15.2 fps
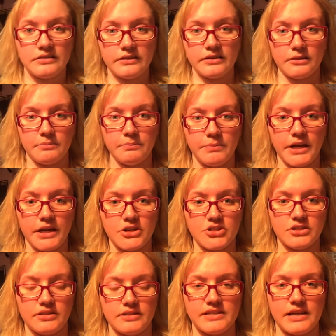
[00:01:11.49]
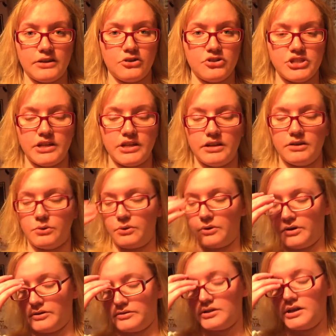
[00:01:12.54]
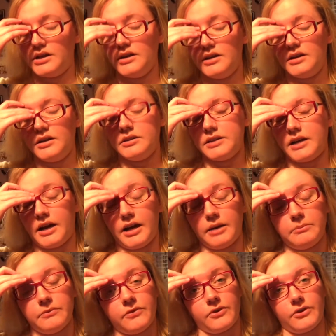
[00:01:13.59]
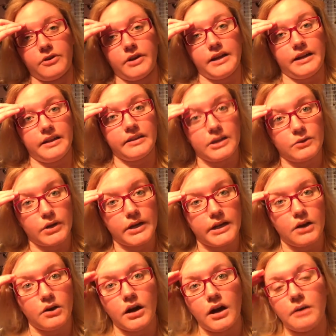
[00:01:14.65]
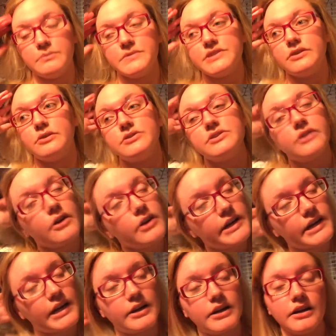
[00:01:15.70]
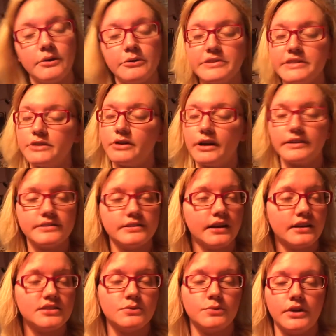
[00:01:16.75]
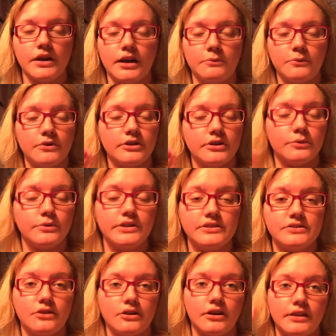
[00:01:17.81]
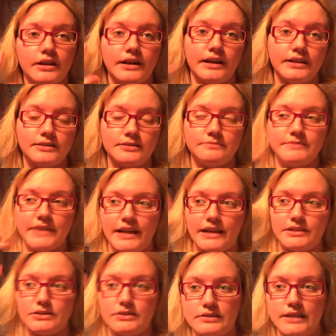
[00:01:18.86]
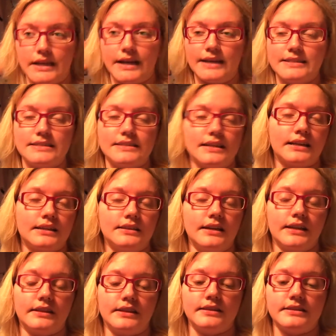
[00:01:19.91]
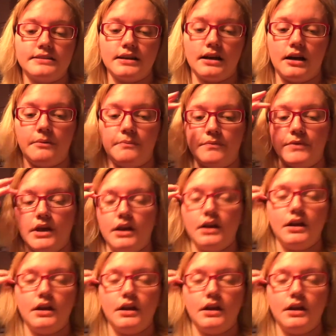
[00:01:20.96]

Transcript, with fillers: the patience, energy, or time for anything right now. Um, so sorry, I got. I will see you guys next week. I'm really, really sorry that I had to cancel last second like this. Um,